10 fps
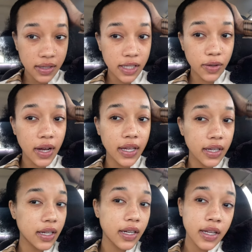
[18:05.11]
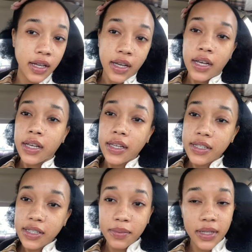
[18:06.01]
so I can get
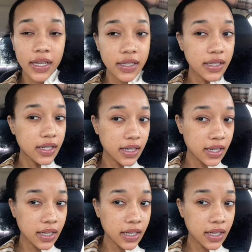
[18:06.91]
some things done.